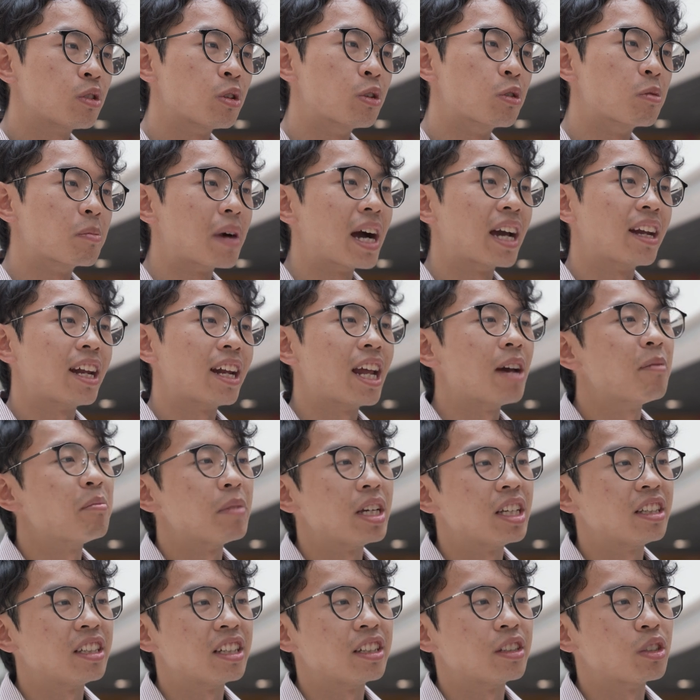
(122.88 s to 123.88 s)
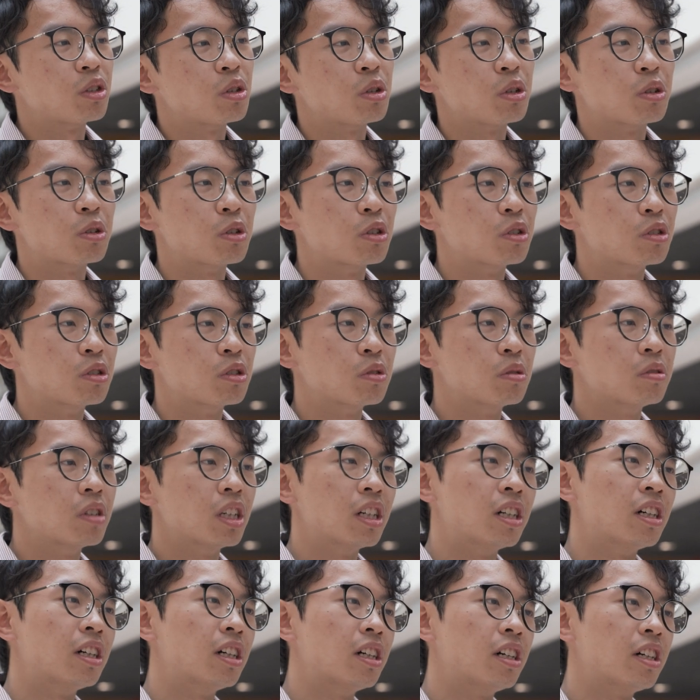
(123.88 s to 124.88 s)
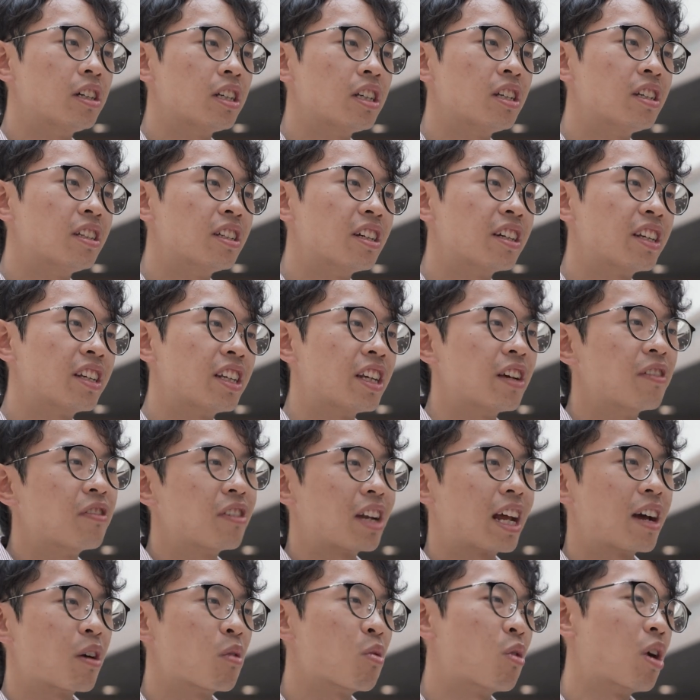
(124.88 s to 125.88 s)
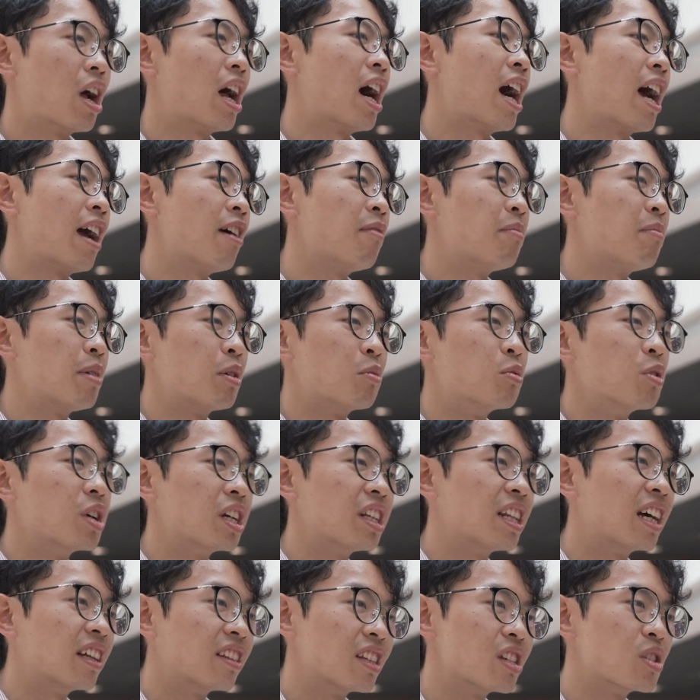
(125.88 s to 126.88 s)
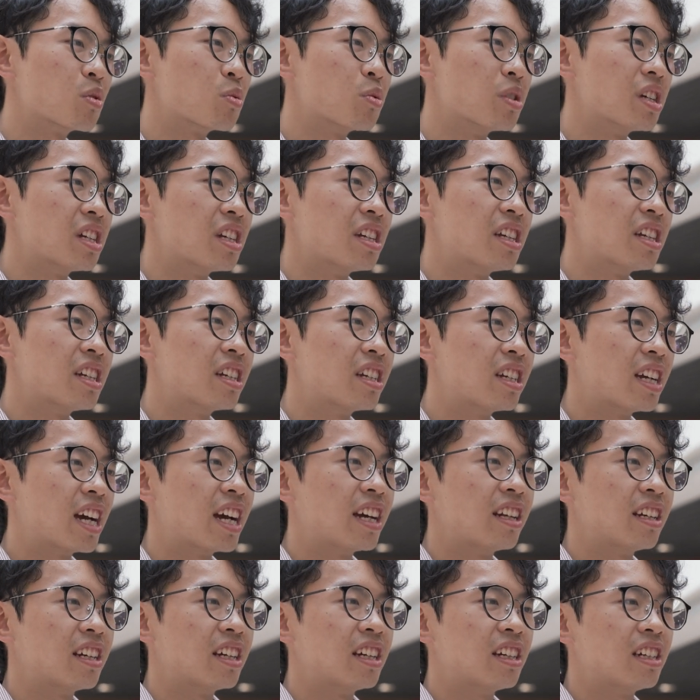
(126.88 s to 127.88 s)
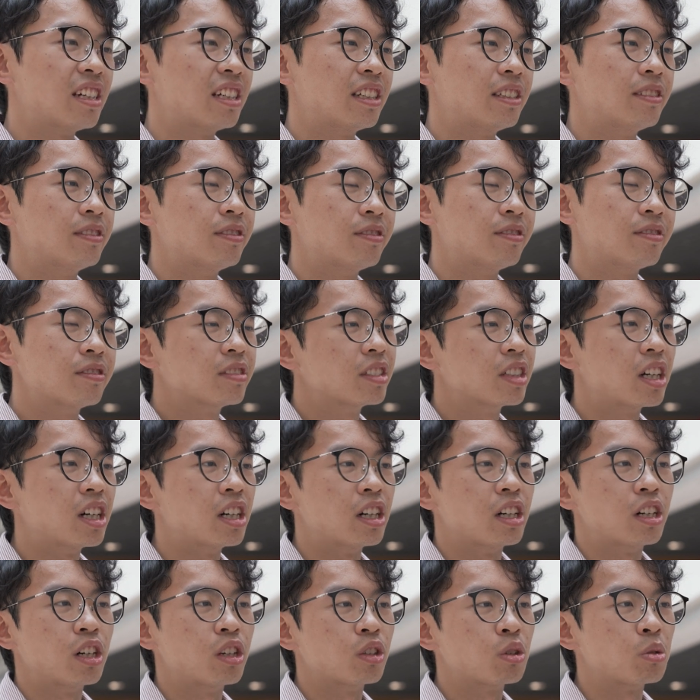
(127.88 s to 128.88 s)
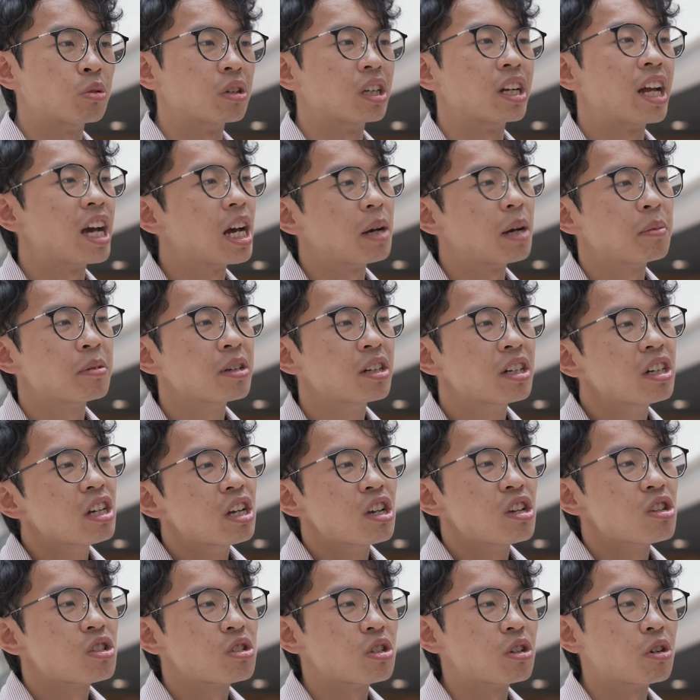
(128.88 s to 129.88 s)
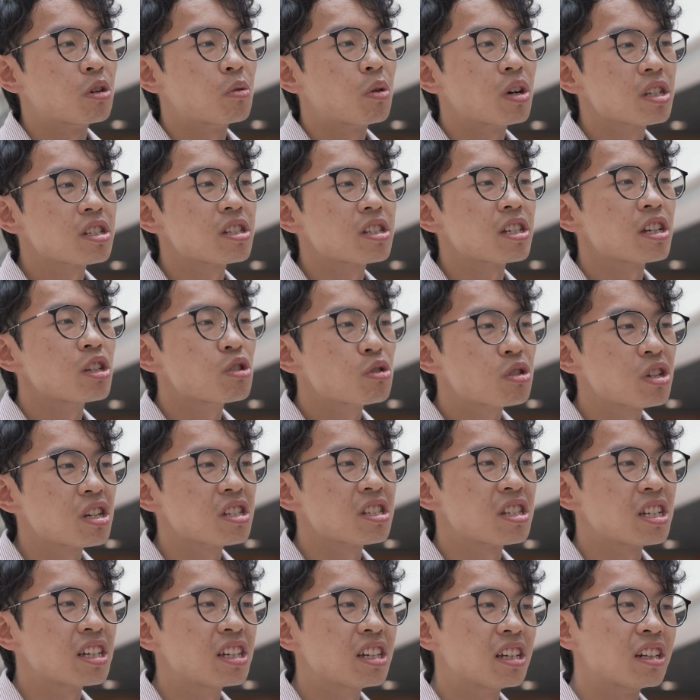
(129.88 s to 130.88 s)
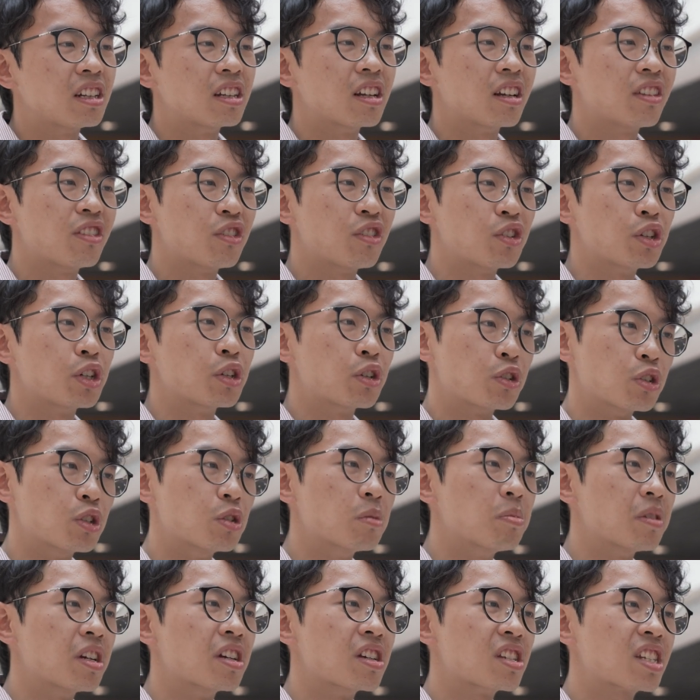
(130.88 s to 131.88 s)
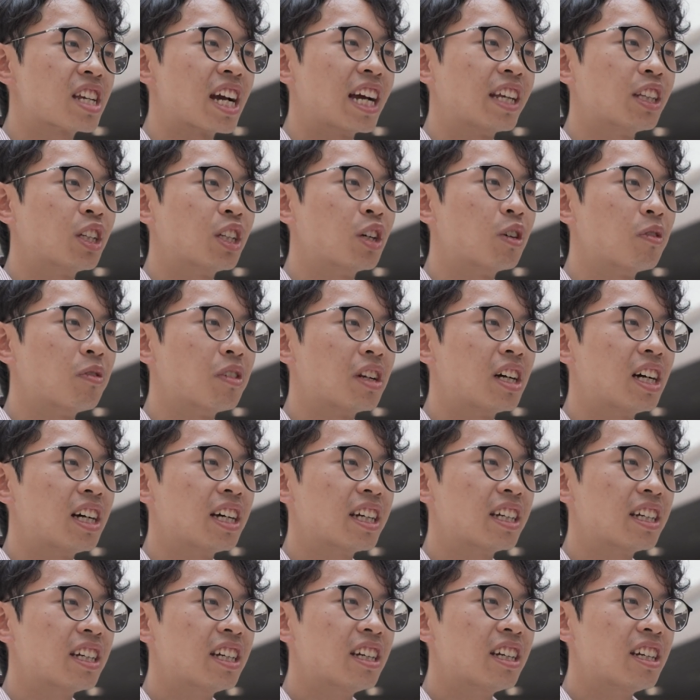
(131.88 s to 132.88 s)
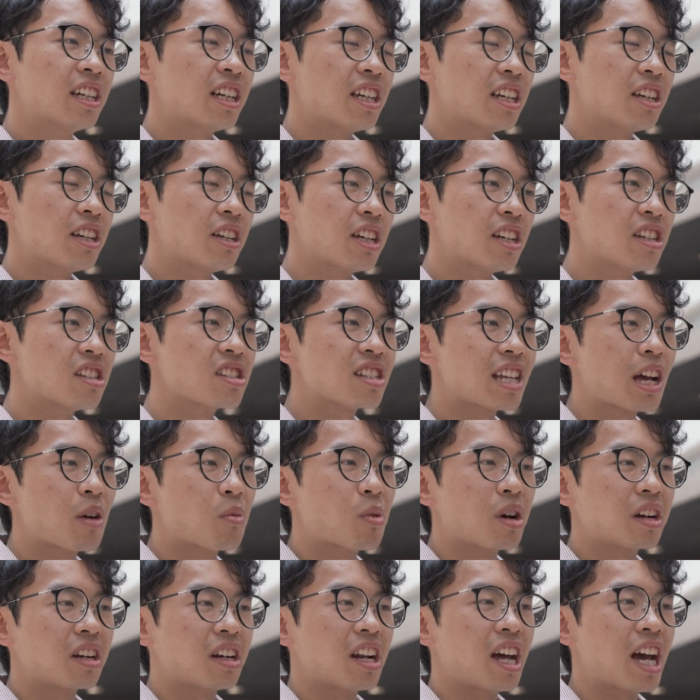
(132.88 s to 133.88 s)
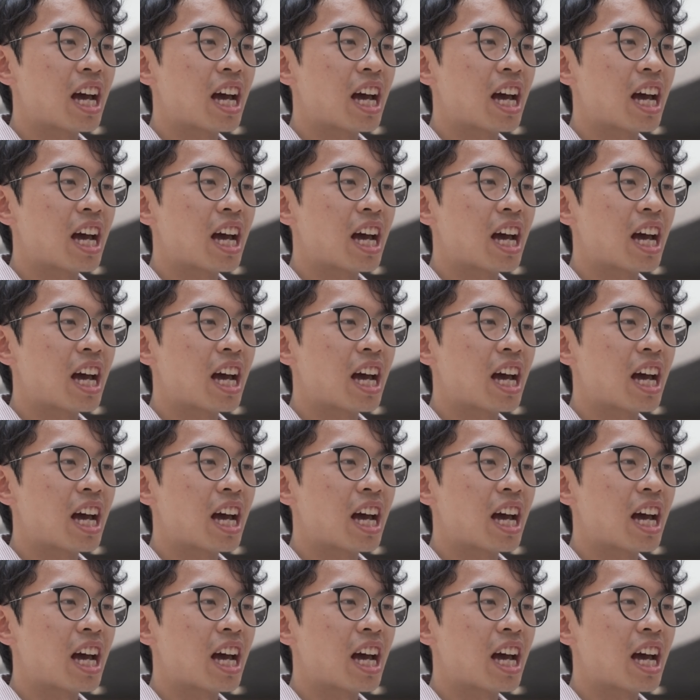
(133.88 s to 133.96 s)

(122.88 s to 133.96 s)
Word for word: to my lab meeting to either give like what I have been working on this week and then to a lab. So what's interesting in the theory group is kind of like inside one